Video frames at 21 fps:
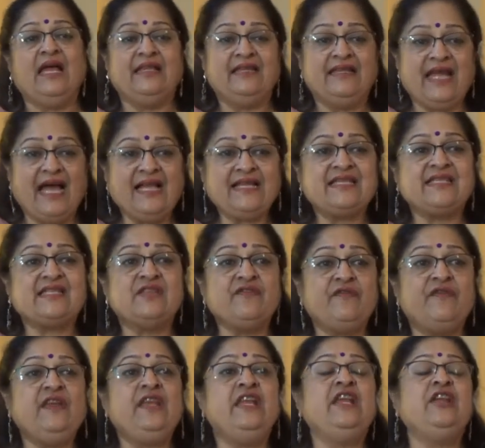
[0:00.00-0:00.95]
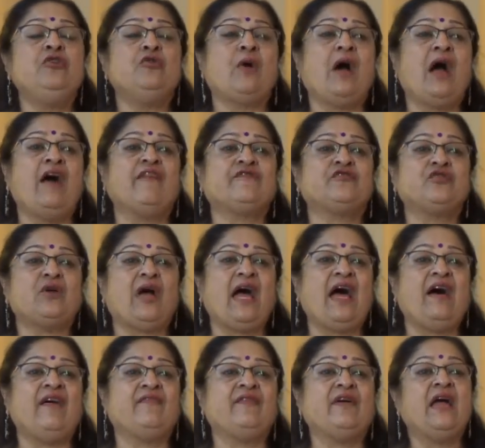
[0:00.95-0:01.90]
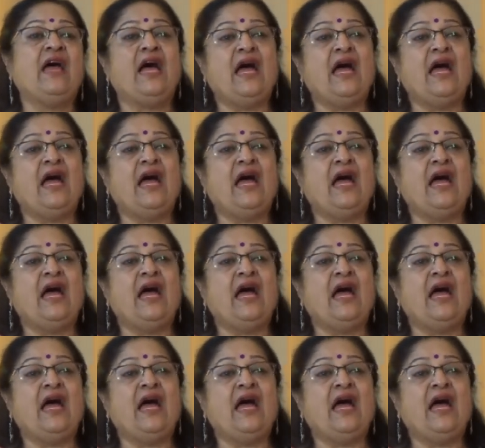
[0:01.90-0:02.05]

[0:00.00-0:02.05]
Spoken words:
That's the feeling you have to have